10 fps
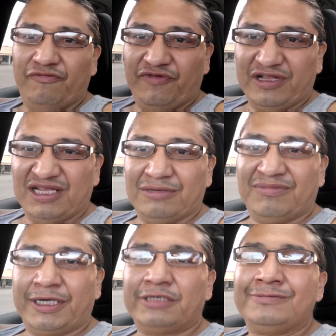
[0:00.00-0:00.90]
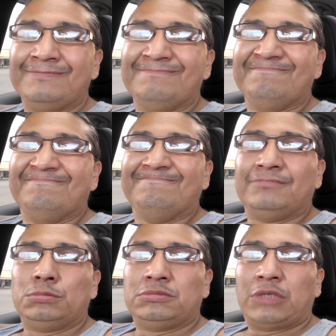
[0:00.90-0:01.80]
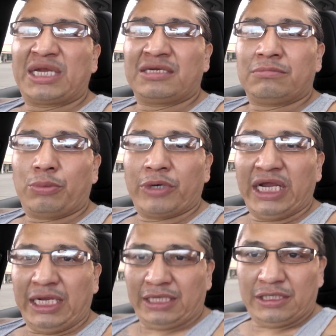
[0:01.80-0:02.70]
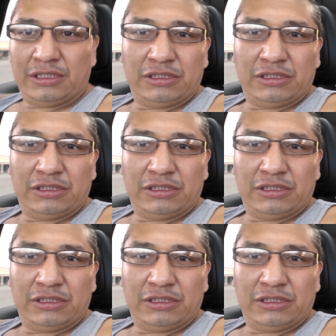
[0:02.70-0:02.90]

Feel a little better. I can breathe.